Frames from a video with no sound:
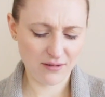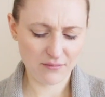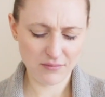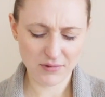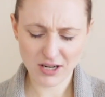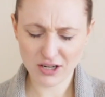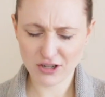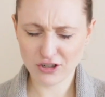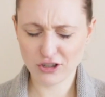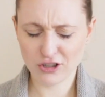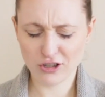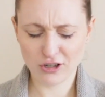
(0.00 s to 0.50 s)
I'm
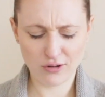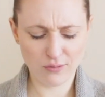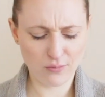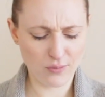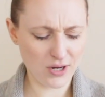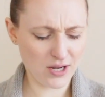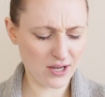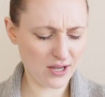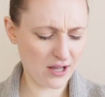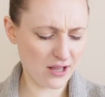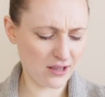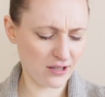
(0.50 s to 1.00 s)
not sure
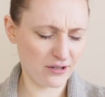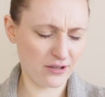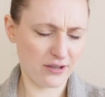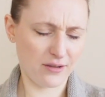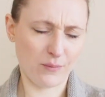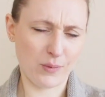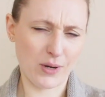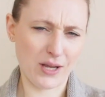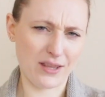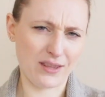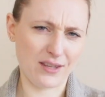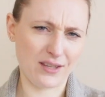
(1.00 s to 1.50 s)
what color
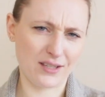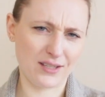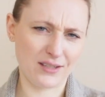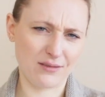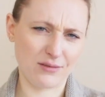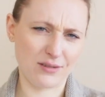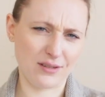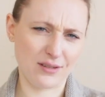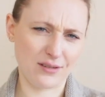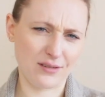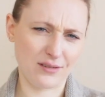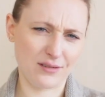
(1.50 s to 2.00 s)
the way
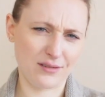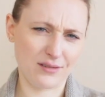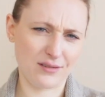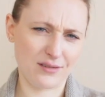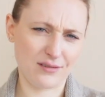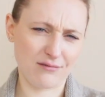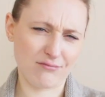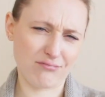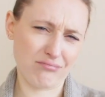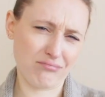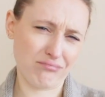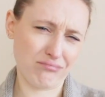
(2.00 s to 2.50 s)
this
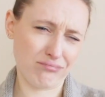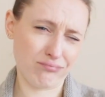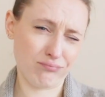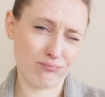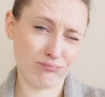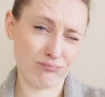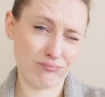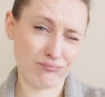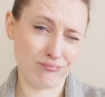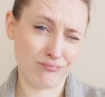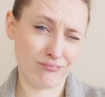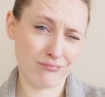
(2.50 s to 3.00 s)
is.
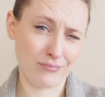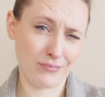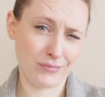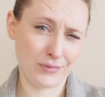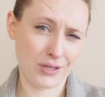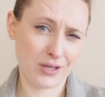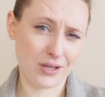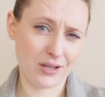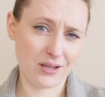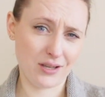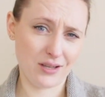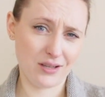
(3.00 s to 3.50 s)

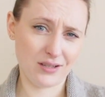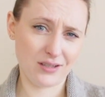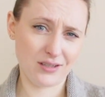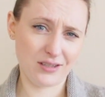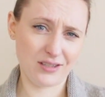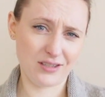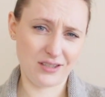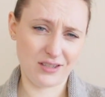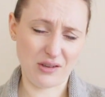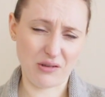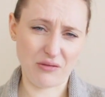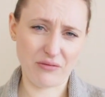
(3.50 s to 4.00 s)

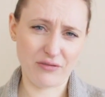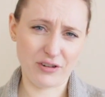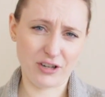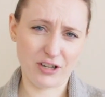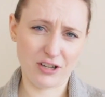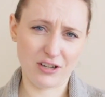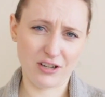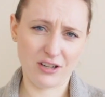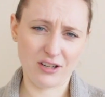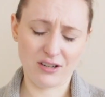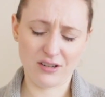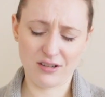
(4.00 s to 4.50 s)

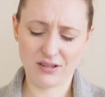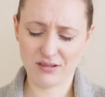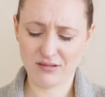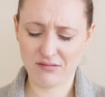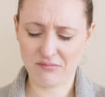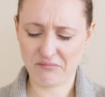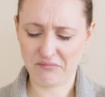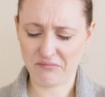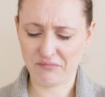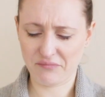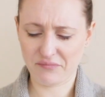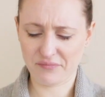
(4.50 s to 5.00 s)
Silver,
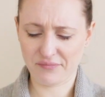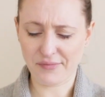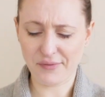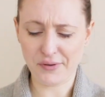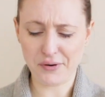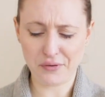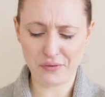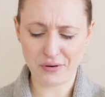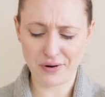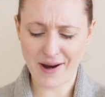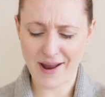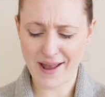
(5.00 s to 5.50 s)

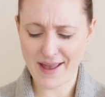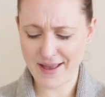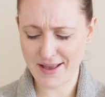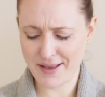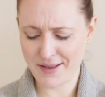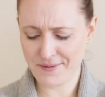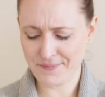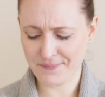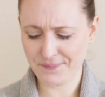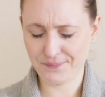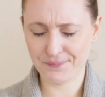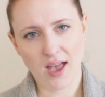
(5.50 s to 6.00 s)

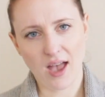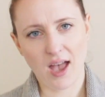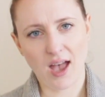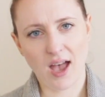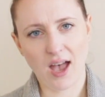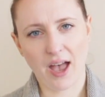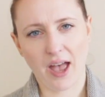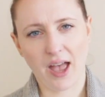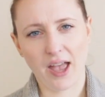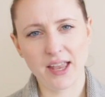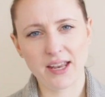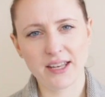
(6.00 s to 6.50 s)
gray.
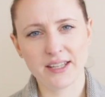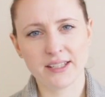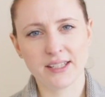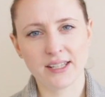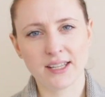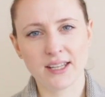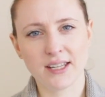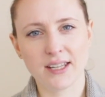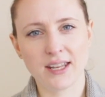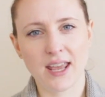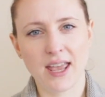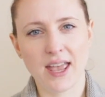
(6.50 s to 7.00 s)
I
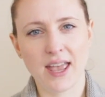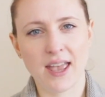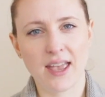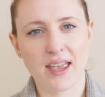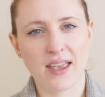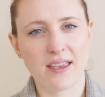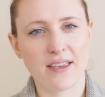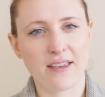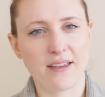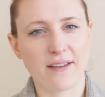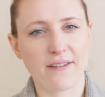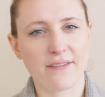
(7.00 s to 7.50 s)
did
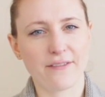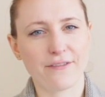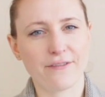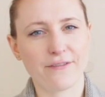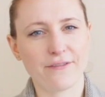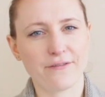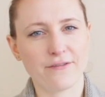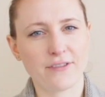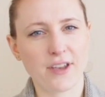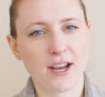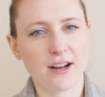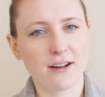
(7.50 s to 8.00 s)
a
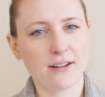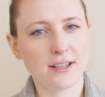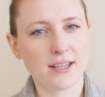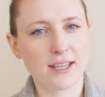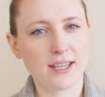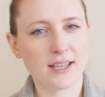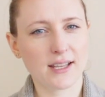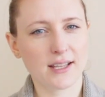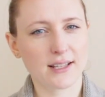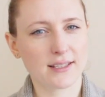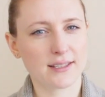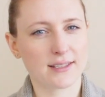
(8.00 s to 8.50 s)

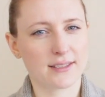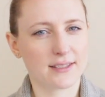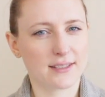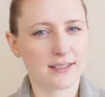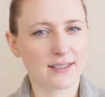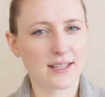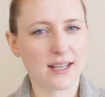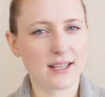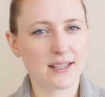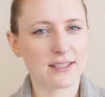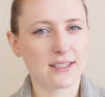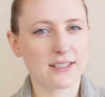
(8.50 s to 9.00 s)
fairly
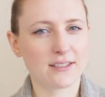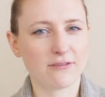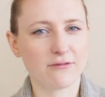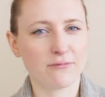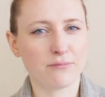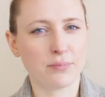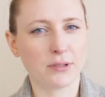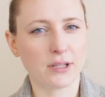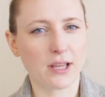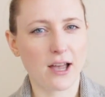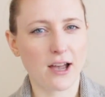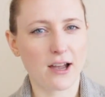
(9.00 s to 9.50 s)

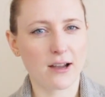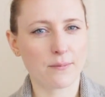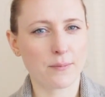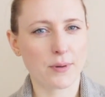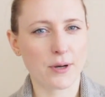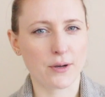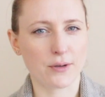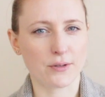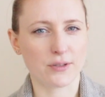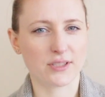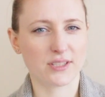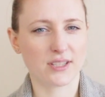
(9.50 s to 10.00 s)
extensive blog
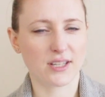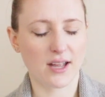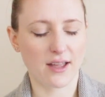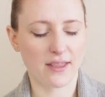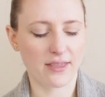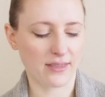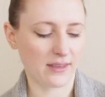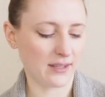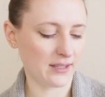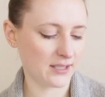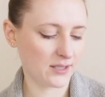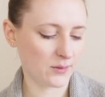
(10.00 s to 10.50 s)
post
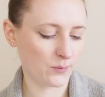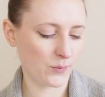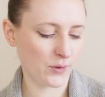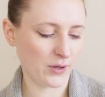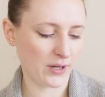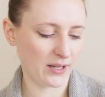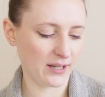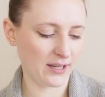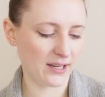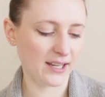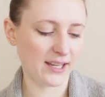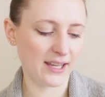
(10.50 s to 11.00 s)
on this
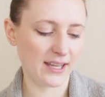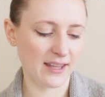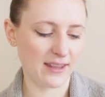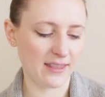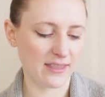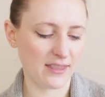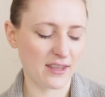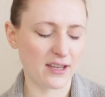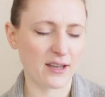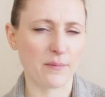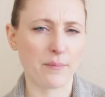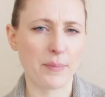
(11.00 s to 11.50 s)
one
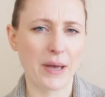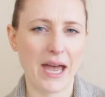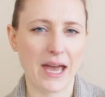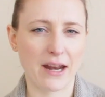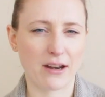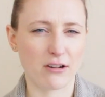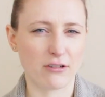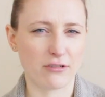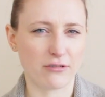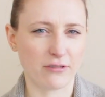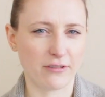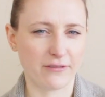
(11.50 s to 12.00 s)
in the
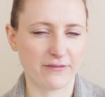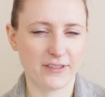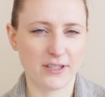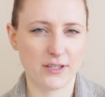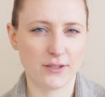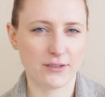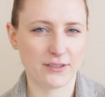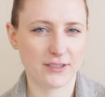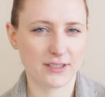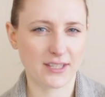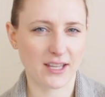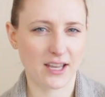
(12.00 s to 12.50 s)
pattern
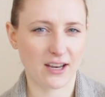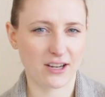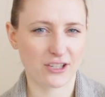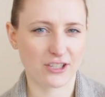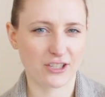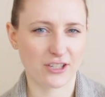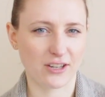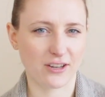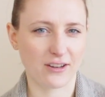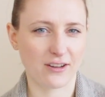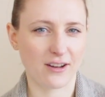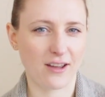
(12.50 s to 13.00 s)
reviews
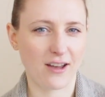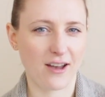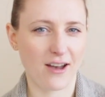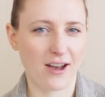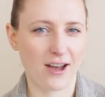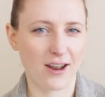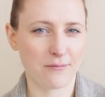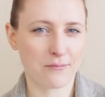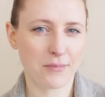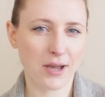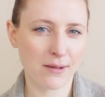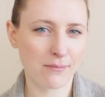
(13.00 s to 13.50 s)
section
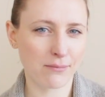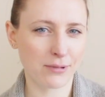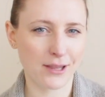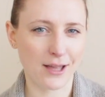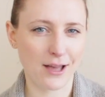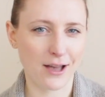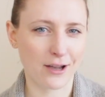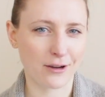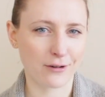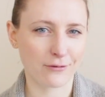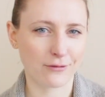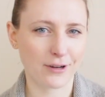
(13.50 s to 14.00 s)
on my
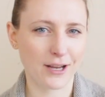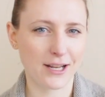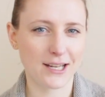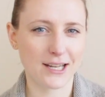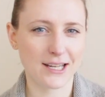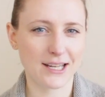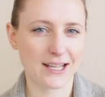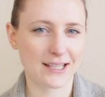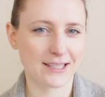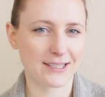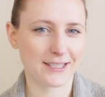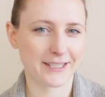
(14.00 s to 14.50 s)
blog,
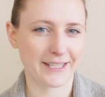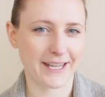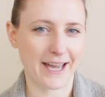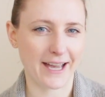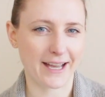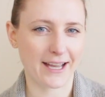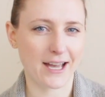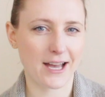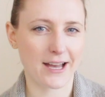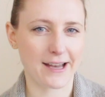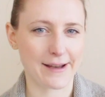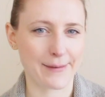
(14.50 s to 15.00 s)

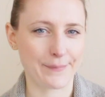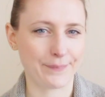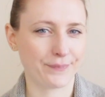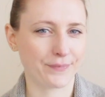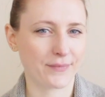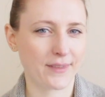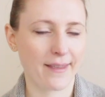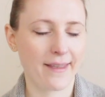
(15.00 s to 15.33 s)
ranneyknits.com.